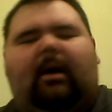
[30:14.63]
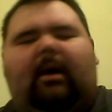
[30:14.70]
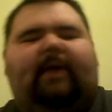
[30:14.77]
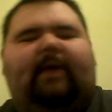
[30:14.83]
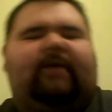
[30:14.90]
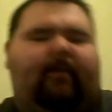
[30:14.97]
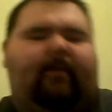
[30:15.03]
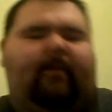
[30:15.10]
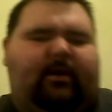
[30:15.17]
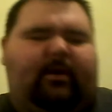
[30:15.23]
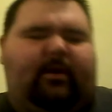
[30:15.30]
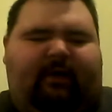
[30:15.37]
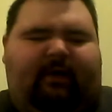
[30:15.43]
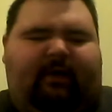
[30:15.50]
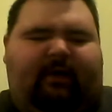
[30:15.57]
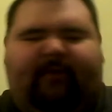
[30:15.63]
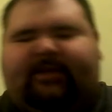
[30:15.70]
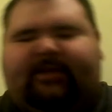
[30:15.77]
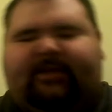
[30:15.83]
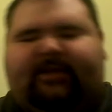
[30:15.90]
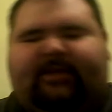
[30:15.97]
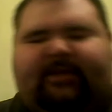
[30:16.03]
Terminator
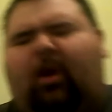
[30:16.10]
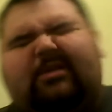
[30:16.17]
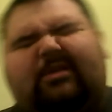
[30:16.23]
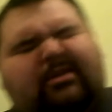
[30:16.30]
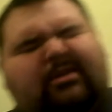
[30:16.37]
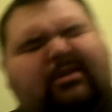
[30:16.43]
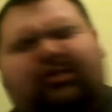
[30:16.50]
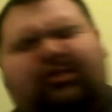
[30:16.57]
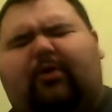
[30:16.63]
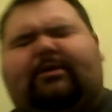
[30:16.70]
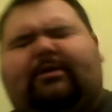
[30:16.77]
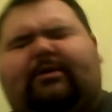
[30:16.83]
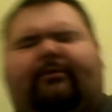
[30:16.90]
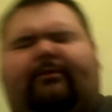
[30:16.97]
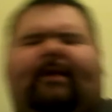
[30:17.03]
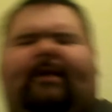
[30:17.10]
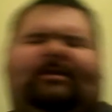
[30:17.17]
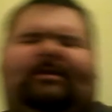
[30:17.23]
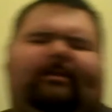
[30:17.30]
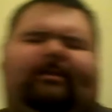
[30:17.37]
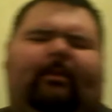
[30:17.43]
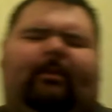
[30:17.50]
Salvation wasn't as good as the rest of
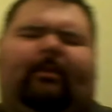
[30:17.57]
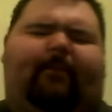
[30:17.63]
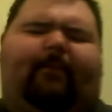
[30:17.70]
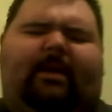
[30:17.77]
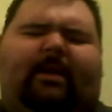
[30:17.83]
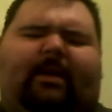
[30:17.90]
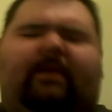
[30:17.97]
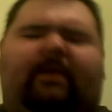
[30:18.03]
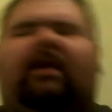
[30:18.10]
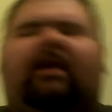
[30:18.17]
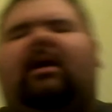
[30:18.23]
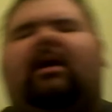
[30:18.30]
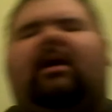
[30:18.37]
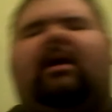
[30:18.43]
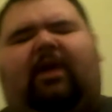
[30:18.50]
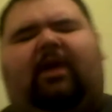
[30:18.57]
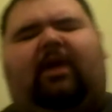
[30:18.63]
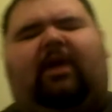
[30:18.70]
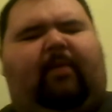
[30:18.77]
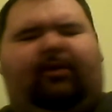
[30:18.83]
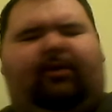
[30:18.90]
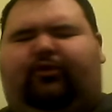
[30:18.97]
them, in my opinion.
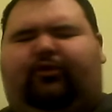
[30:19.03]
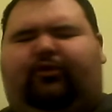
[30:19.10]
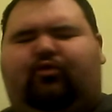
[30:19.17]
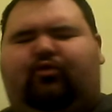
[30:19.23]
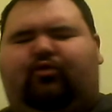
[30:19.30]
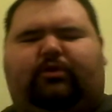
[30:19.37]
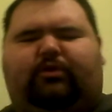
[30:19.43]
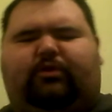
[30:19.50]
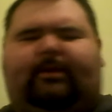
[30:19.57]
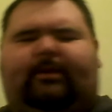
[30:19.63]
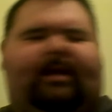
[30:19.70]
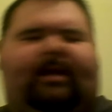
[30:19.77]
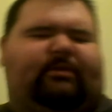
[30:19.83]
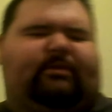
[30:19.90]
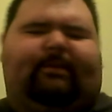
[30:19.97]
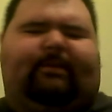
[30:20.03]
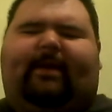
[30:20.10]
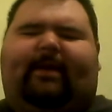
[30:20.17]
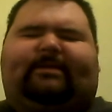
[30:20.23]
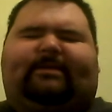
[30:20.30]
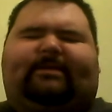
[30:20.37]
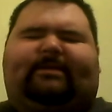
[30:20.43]
Terminator 2 Judgment Day was the
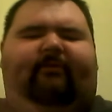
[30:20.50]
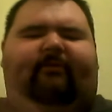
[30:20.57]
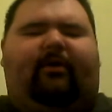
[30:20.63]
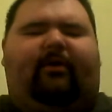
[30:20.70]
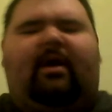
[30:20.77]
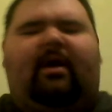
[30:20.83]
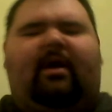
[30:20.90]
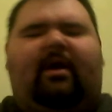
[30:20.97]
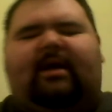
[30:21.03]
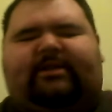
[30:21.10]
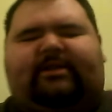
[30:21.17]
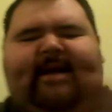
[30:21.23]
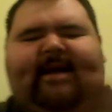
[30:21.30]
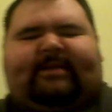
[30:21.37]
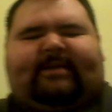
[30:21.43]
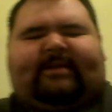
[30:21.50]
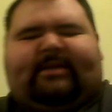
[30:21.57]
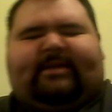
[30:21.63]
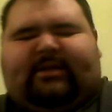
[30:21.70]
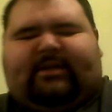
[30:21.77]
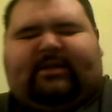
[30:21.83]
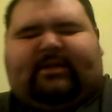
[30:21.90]
best ever. Genysis
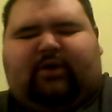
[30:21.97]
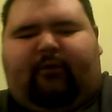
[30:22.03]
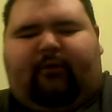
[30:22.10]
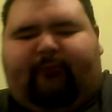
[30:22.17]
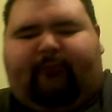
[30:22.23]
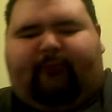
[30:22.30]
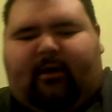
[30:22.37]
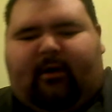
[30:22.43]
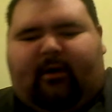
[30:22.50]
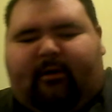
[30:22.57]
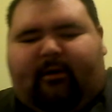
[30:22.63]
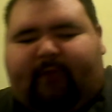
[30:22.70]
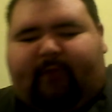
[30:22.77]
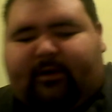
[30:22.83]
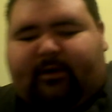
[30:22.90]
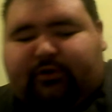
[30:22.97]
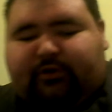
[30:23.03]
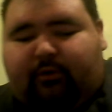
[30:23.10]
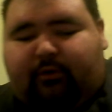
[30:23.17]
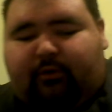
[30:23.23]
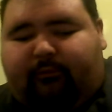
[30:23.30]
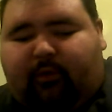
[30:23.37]
is out very, very
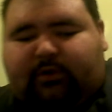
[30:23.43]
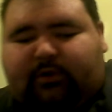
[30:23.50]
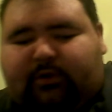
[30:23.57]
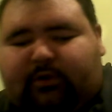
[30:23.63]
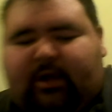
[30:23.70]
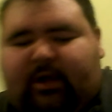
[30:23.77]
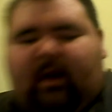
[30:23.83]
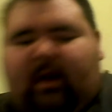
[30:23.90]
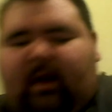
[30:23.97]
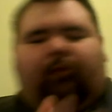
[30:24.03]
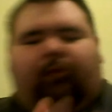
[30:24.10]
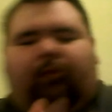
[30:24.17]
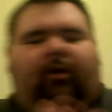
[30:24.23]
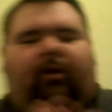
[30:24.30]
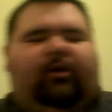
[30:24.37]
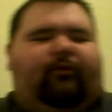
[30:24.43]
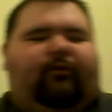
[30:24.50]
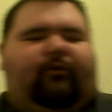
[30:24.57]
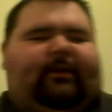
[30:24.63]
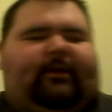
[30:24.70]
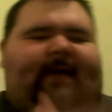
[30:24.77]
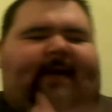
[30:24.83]
soon, folks. We're running over the
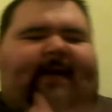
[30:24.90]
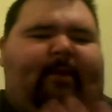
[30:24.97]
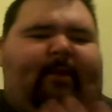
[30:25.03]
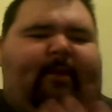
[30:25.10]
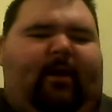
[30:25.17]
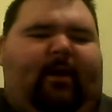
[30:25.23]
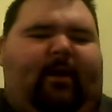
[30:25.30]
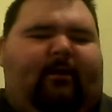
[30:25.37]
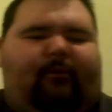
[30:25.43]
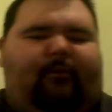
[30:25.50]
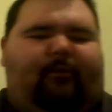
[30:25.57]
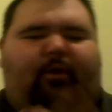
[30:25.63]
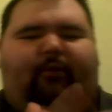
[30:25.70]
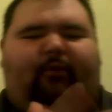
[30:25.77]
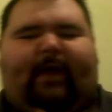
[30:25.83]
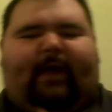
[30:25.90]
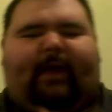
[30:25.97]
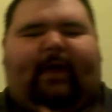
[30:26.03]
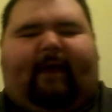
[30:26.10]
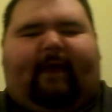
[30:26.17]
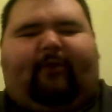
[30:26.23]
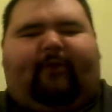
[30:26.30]
time here, running over the
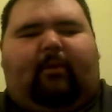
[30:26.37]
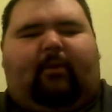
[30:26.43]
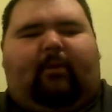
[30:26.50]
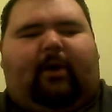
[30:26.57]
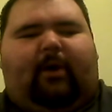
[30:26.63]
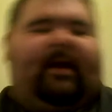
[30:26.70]
half-hour mark.